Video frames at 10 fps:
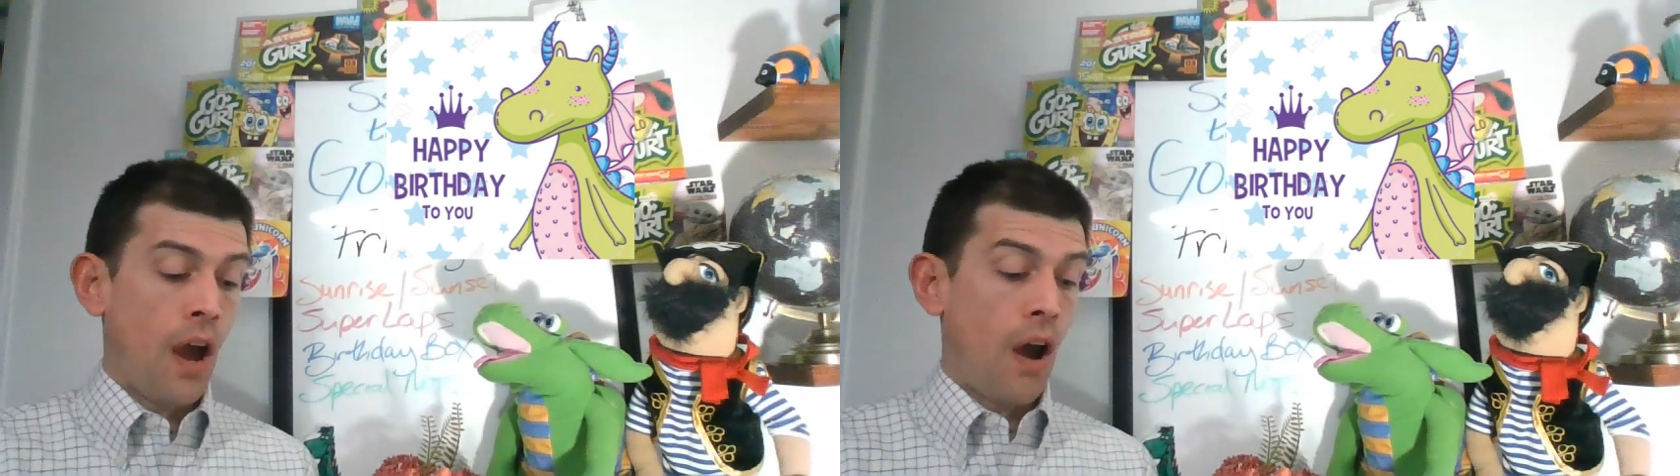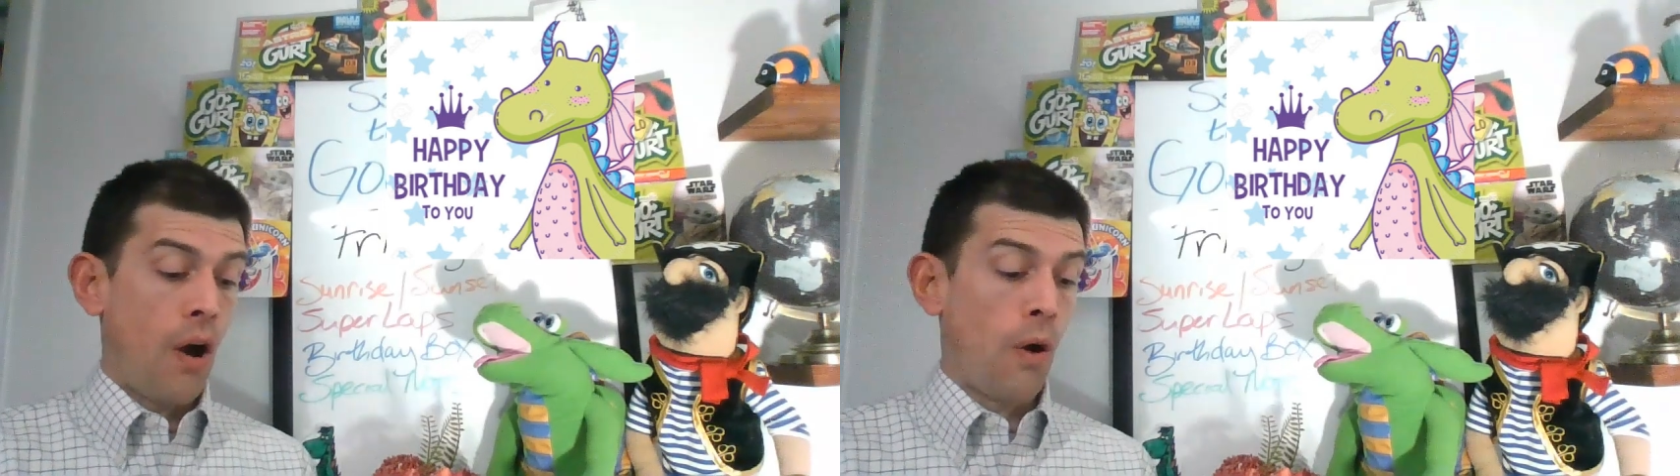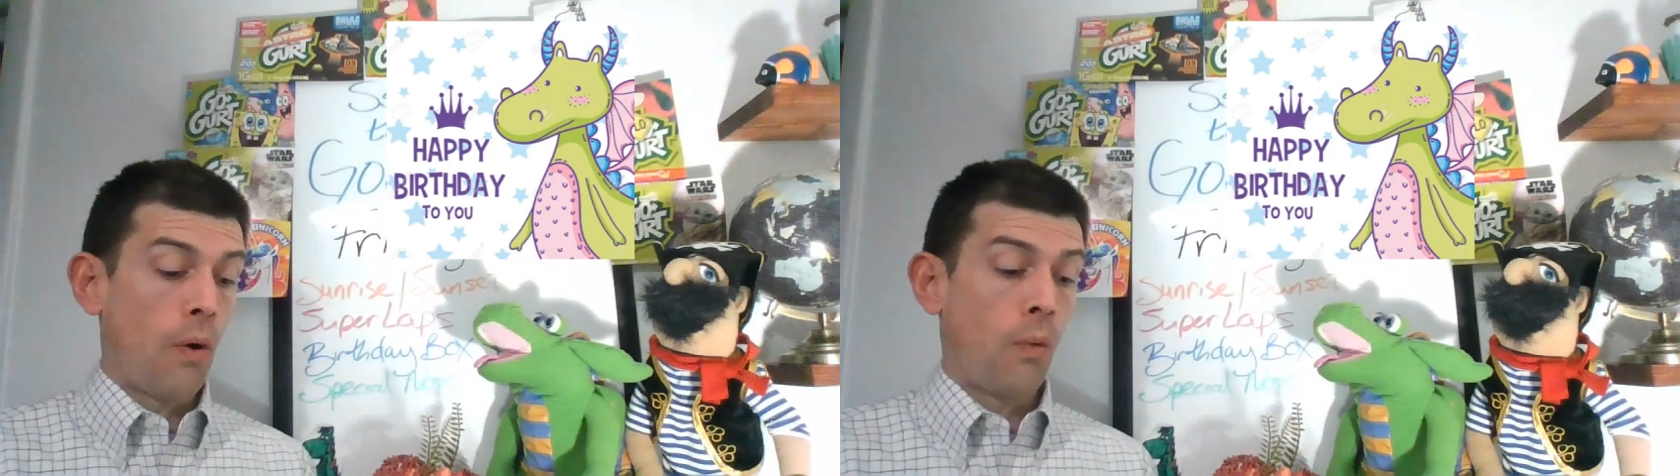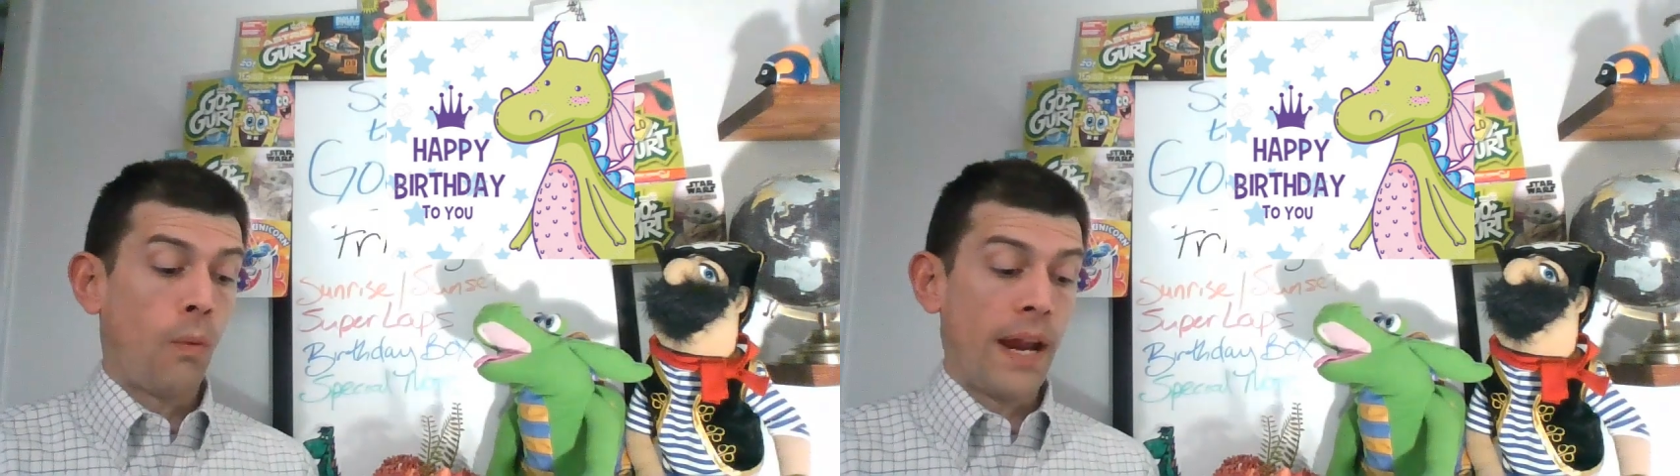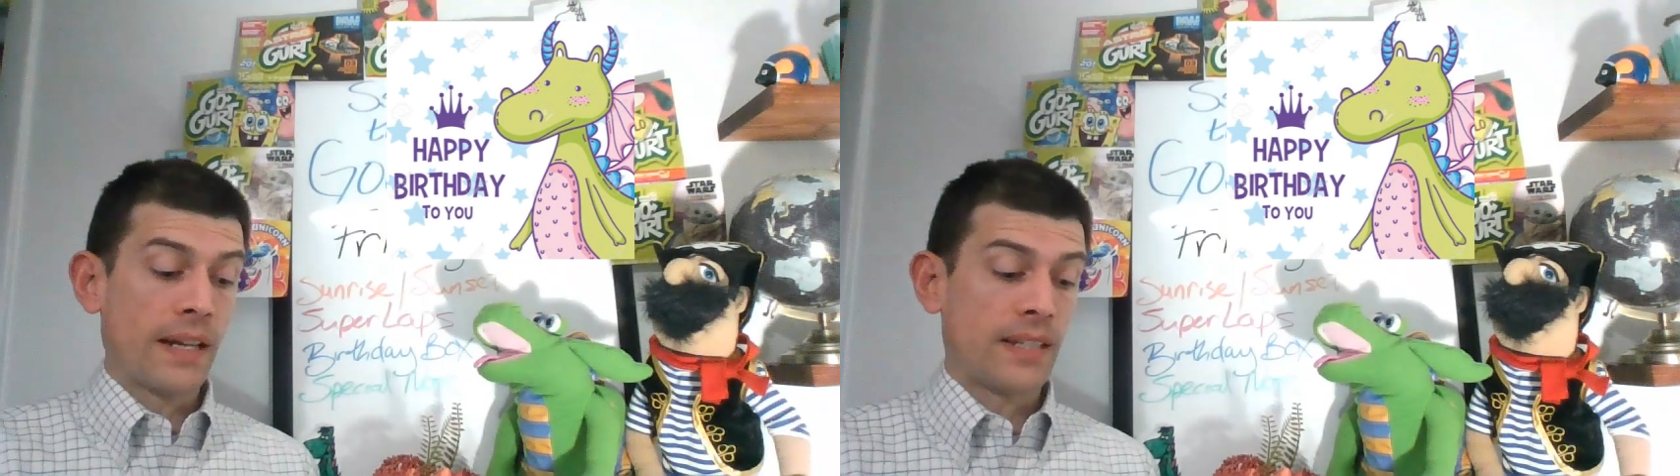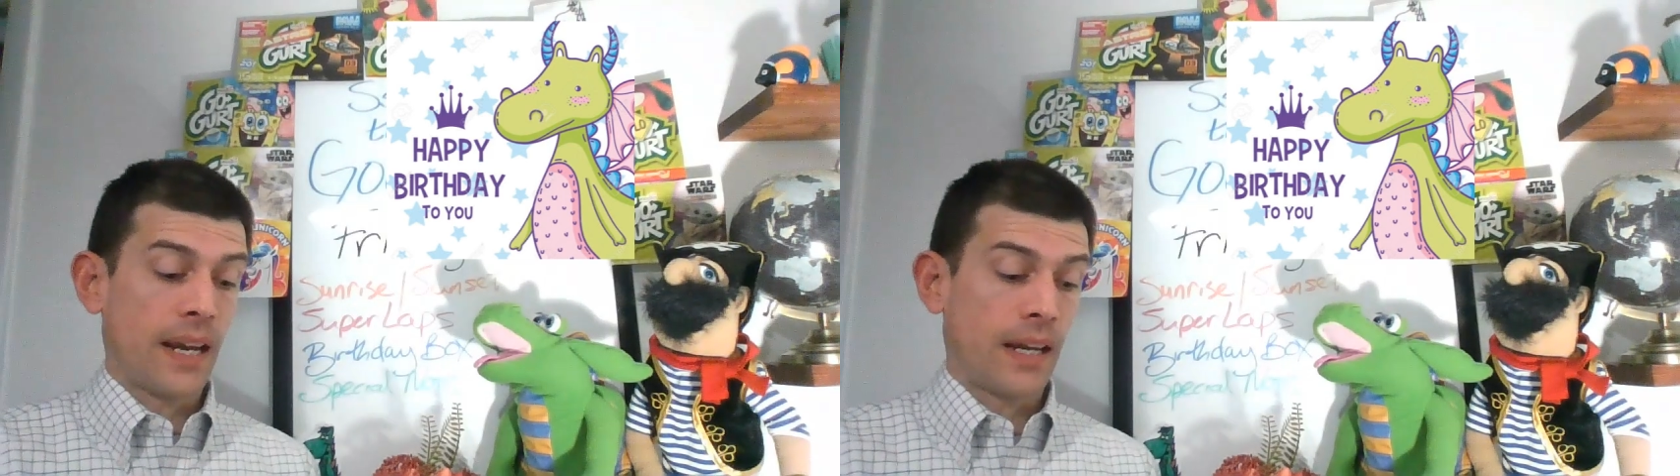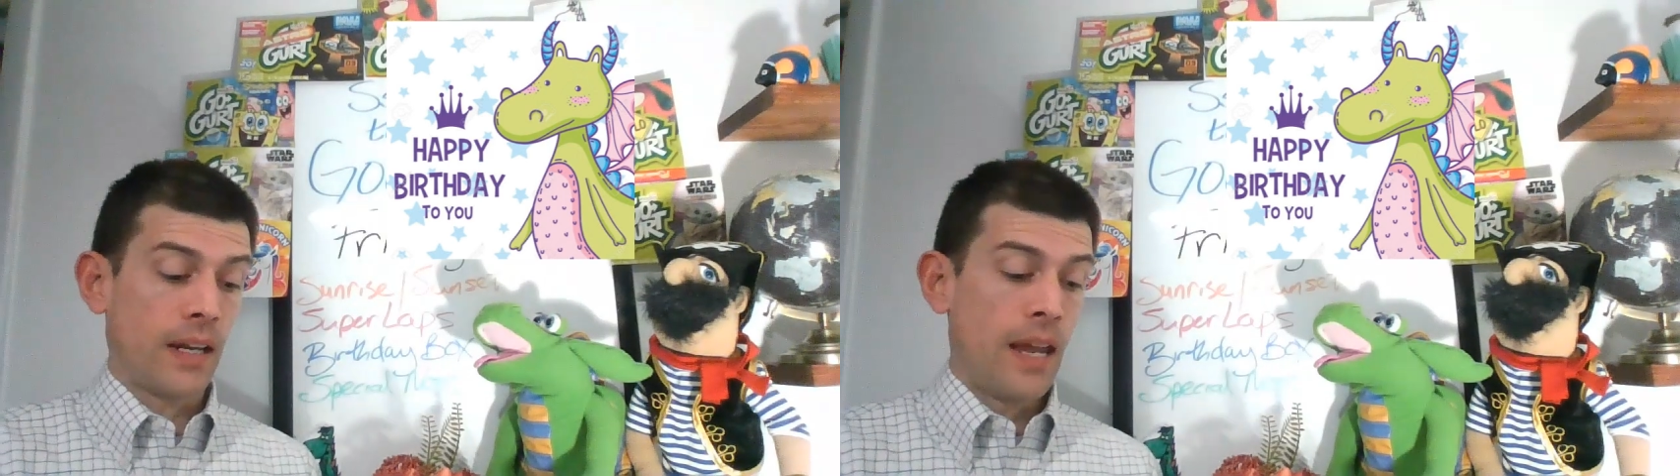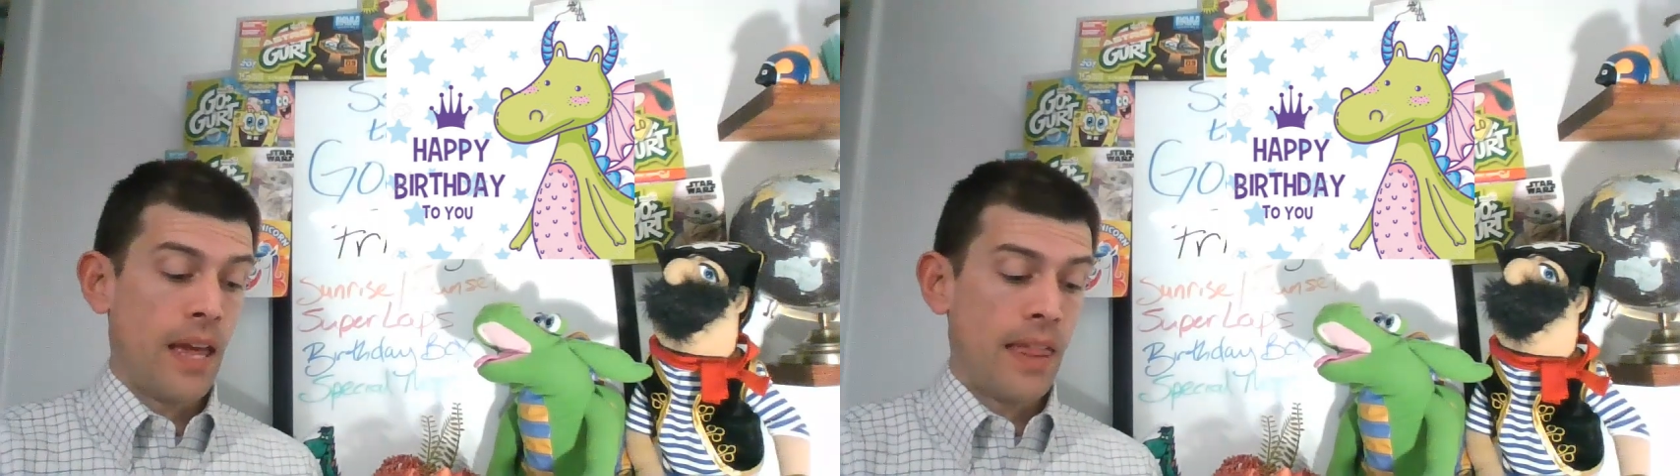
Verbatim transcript: oh, wait a second.